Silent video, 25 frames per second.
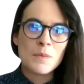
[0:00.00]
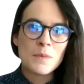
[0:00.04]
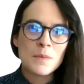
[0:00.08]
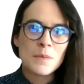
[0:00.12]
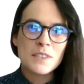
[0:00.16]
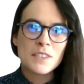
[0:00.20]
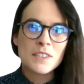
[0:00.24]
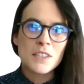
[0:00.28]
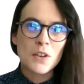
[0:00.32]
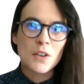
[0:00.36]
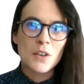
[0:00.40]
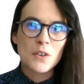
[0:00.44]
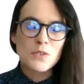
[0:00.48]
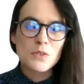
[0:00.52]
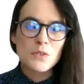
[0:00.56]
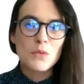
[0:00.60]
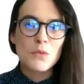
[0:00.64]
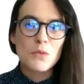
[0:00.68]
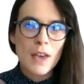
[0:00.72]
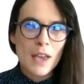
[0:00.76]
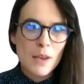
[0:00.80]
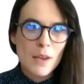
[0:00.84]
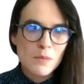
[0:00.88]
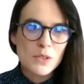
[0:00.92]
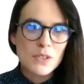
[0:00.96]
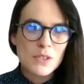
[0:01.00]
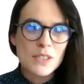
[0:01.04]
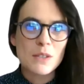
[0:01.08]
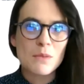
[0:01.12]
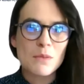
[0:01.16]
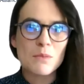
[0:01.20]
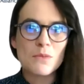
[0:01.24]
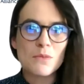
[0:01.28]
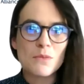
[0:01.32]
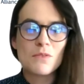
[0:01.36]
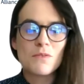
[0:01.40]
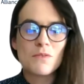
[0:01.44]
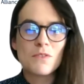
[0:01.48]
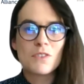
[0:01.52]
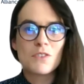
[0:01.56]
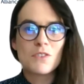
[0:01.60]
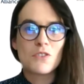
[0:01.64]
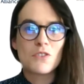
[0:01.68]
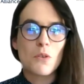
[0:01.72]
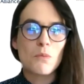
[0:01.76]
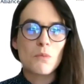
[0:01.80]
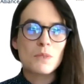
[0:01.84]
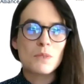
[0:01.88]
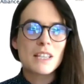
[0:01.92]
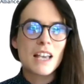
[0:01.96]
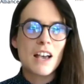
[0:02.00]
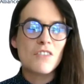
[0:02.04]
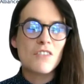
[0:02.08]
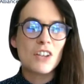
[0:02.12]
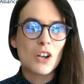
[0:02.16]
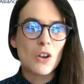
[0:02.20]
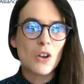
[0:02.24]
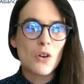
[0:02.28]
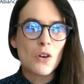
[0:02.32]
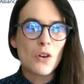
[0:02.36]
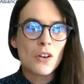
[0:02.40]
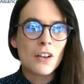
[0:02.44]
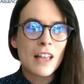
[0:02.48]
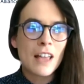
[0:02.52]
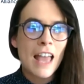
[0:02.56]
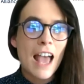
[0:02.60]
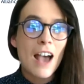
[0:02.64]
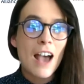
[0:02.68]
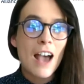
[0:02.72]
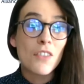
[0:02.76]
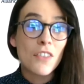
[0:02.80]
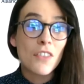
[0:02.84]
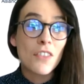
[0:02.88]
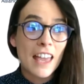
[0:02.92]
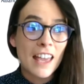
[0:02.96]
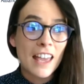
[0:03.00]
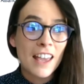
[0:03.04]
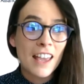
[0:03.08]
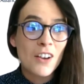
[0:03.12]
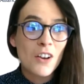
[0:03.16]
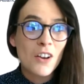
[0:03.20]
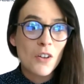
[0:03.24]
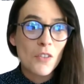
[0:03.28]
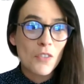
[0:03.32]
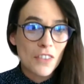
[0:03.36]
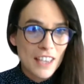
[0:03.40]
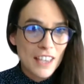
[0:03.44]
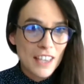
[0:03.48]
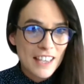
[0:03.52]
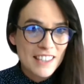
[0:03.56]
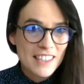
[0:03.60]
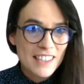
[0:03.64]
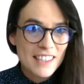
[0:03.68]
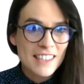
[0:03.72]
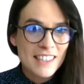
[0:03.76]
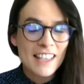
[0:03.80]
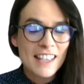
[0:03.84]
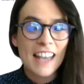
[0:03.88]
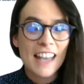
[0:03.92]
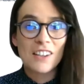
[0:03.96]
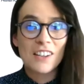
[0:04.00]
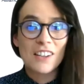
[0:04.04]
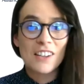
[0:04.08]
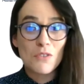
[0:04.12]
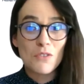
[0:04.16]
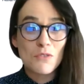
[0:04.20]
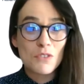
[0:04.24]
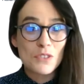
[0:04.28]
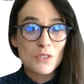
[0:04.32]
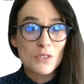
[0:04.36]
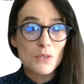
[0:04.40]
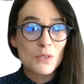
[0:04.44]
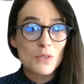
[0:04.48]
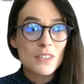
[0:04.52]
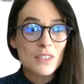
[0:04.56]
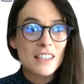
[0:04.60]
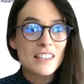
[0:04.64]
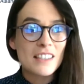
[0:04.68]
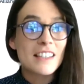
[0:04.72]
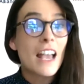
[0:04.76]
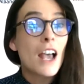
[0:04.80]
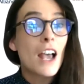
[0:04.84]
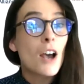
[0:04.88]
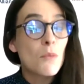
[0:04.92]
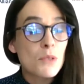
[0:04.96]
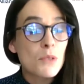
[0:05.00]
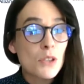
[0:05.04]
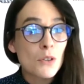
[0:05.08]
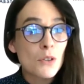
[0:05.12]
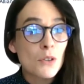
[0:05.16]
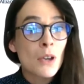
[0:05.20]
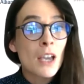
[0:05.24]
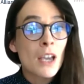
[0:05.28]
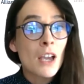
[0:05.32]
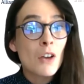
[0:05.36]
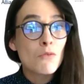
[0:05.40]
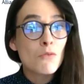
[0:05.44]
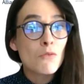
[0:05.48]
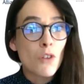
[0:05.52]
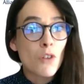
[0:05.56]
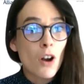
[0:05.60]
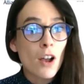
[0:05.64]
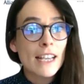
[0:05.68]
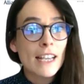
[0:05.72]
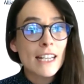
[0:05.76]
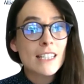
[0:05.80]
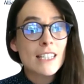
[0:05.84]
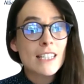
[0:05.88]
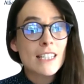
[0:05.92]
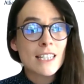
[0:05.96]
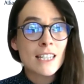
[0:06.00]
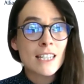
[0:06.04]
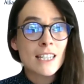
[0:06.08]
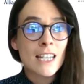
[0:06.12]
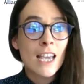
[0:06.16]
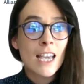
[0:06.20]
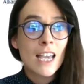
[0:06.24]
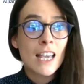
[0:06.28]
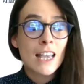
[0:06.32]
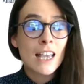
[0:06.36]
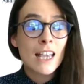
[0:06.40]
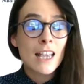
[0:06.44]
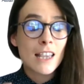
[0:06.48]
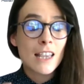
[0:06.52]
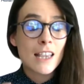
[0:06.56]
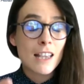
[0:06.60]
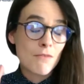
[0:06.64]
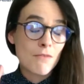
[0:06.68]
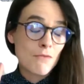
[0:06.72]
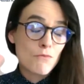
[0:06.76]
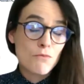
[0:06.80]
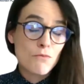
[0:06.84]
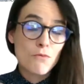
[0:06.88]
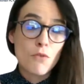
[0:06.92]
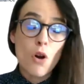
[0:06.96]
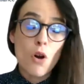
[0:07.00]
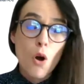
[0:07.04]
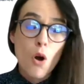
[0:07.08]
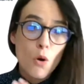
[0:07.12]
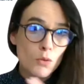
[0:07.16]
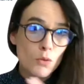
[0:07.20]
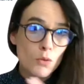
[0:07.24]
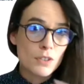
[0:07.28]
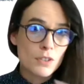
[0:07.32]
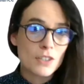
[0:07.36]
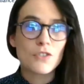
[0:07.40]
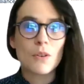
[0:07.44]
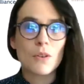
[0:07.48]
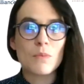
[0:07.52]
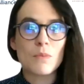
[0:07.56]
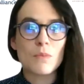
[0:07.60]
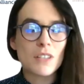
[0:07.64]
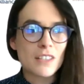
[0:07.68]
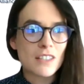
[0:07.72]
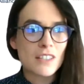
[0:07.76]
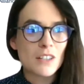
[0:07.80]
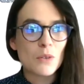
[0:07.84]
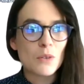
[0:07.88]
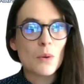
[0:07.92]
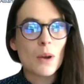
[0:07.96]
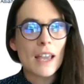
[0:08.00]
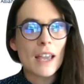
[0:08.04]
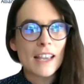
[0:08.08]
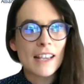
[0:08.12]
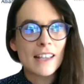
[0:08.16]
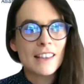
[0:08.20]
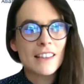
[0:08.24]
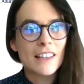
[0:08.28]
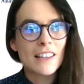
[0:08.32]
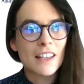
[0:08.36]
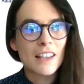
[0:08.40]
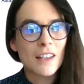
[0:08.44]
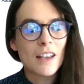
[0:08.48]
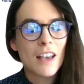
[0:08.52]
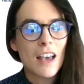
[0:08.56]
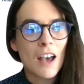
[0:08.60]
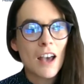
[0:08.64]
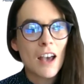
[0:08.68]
So sort of fair museum jobs have a lot out there on this and a lot of resources to help you write role descriptions in a way that